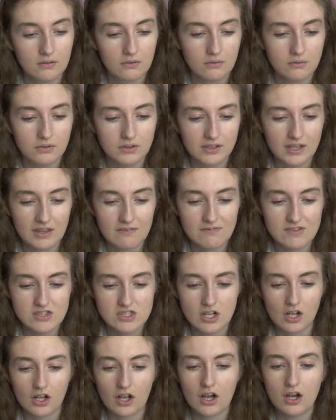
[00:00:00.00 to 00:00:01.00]
we'll give this
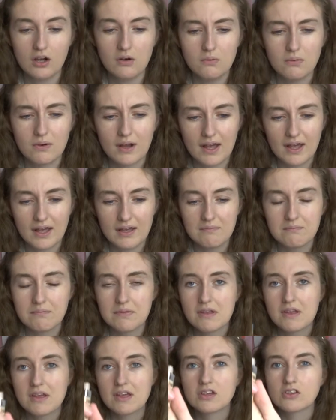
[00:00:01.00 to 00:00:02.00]
a go.
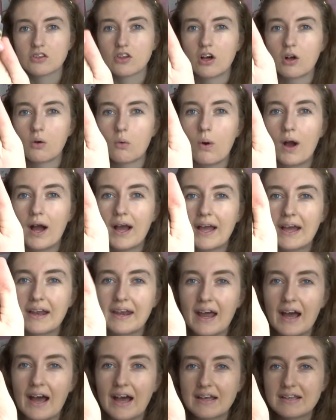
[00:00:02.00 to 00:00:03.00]
It's got quite a
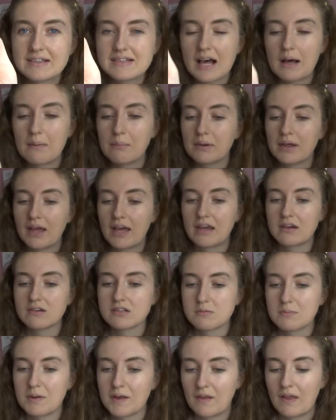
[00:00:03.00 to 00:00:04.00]
nice applicator.
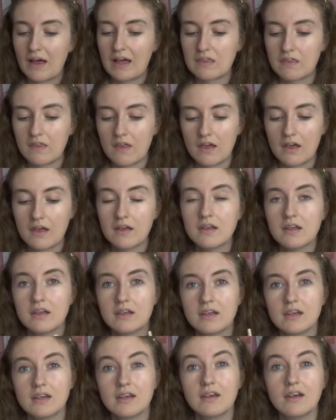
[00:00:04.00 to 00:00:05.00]
It's a bit like the
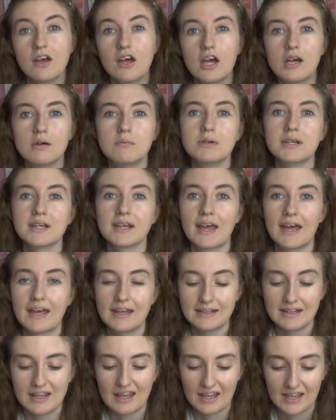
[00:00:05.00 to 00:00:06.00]

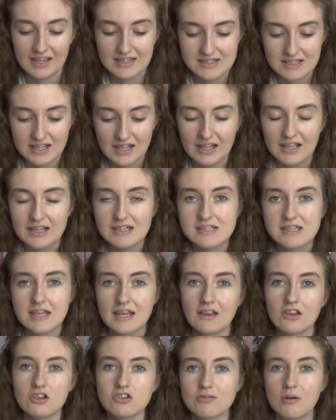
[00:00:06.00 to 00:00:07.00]
Medicate Naked Skin
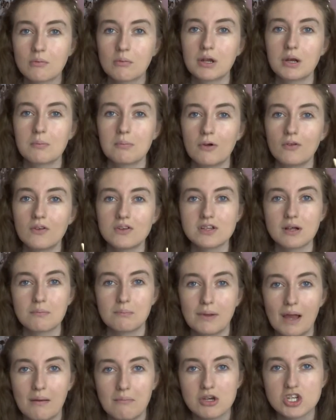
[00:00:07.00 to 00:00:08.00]
Concealer, so I'm going to put this on
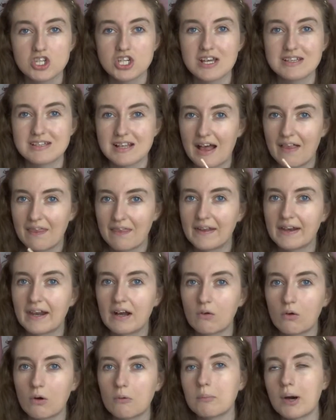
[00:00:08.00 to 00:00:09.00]
blemishes and then
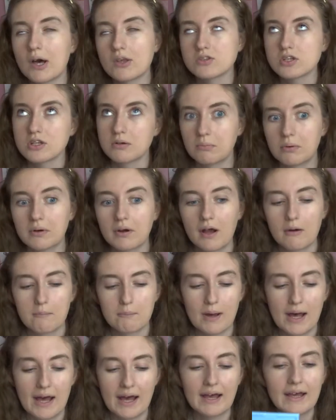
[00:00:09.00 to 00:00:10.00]
I'll come back to you and put it on
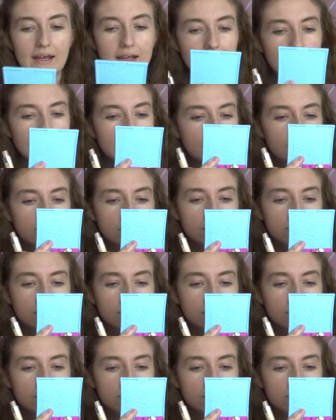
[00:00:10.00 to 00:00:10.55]
my eyes.